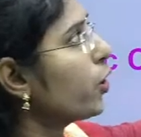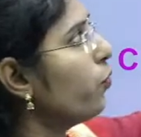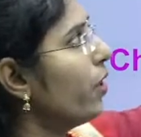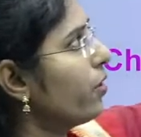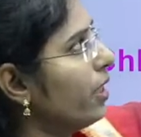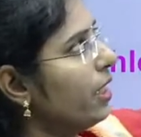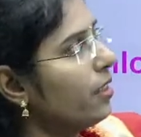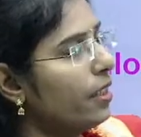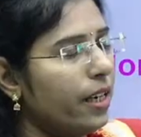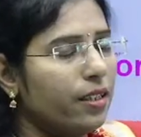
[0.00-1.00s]
for treating the
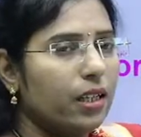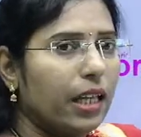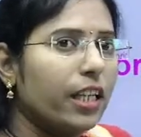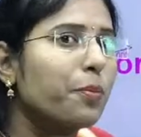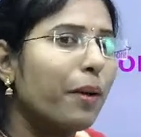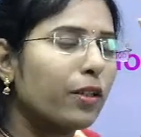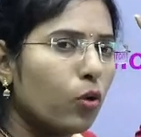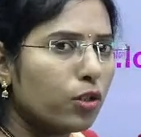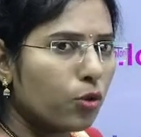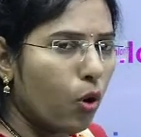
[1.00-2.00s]
dental caries, but not
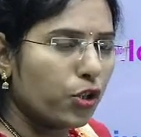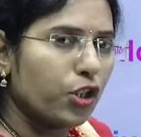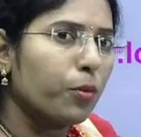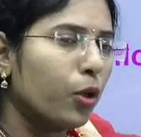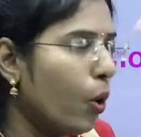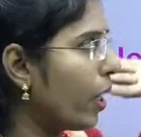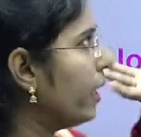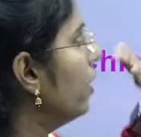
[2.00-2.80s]
strontium chloride.